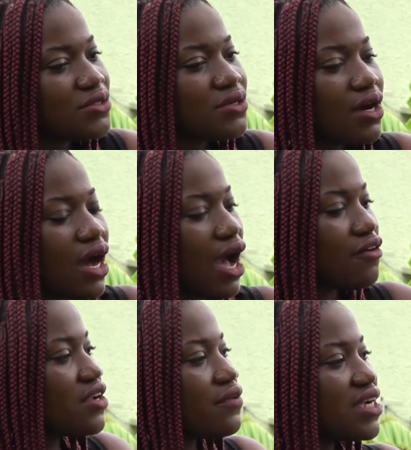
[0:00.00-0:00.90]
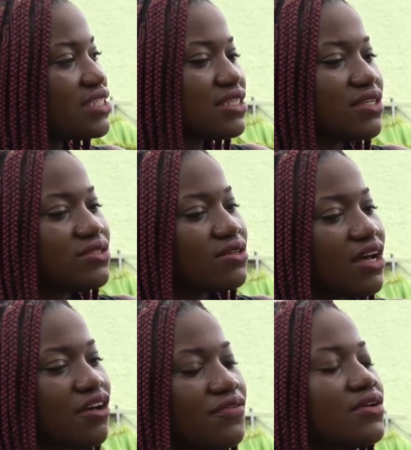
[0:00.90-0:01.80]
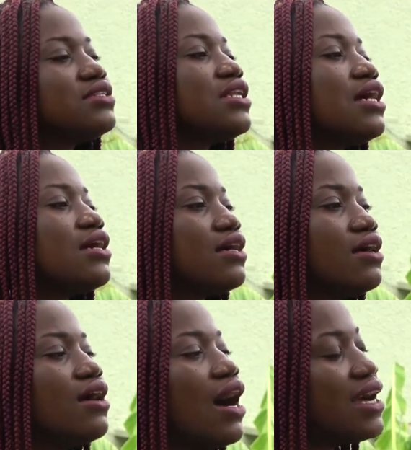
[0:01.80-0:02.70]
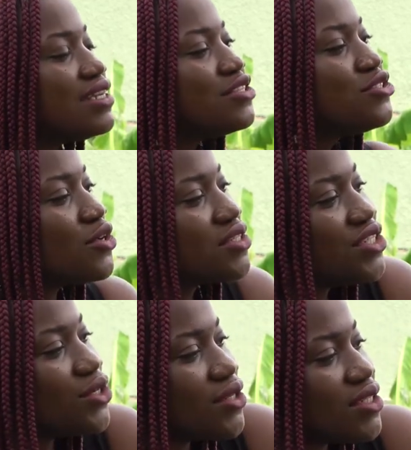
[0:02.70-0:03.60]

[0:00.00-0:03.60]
I told. After writing the song, I felt nah. I need Strong G